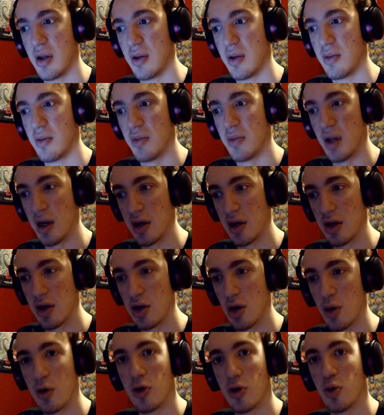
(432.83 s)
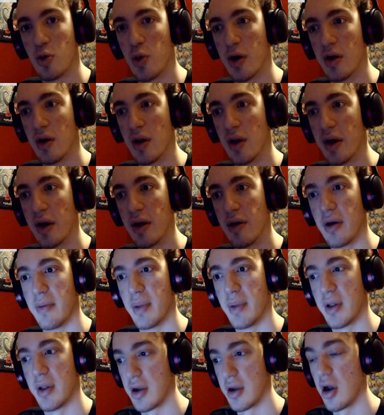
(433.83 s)
like go to Twitter later and
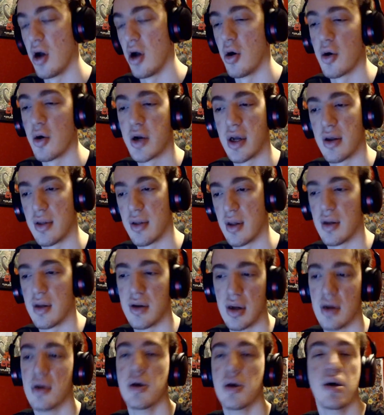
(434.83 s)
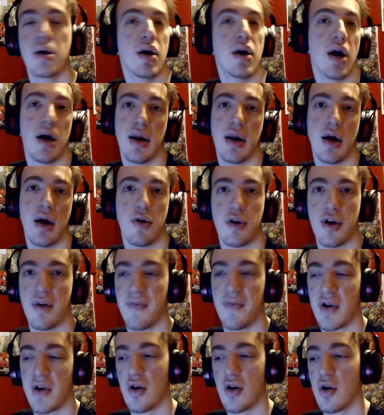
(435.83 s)
be like, oh, okay, they did announce
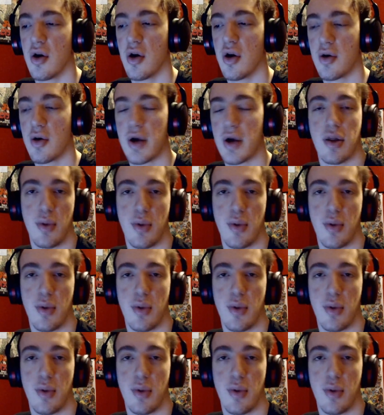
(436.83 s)
something, or okay, there was